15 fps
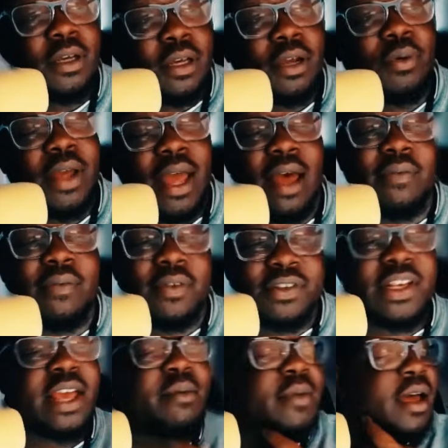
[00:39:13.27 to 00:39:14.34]
Here we have the
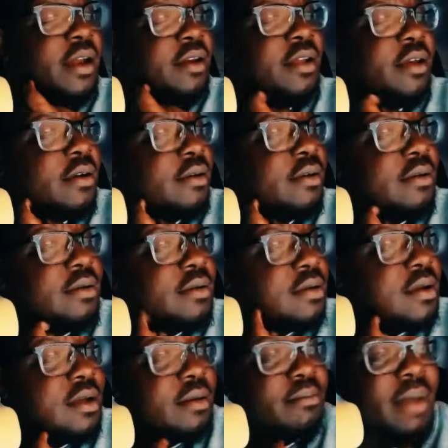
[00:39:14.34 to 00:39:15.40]
same kind of deal.
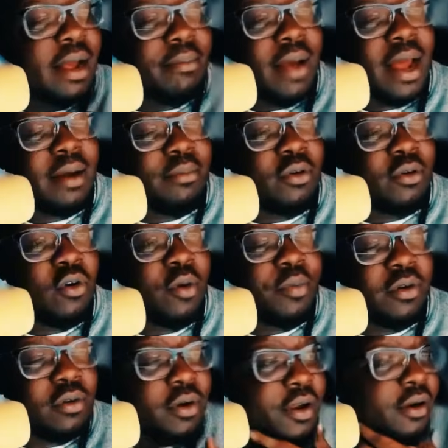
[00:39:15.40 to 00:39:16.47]
Mike Bynum,
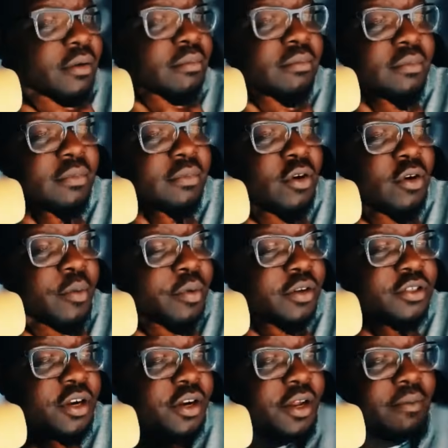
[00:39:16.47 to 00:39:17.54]
corporate lawyer, corporate
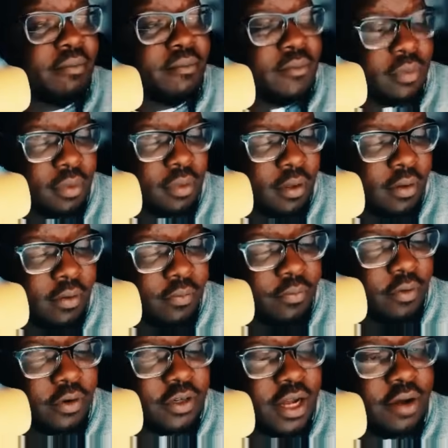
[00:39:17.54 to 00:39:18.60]
attorney
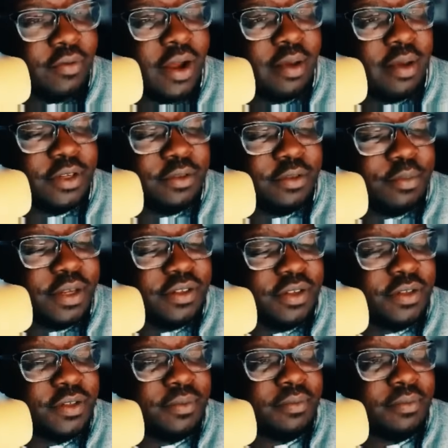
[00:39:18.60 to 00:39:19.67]
for John Ramsey's business,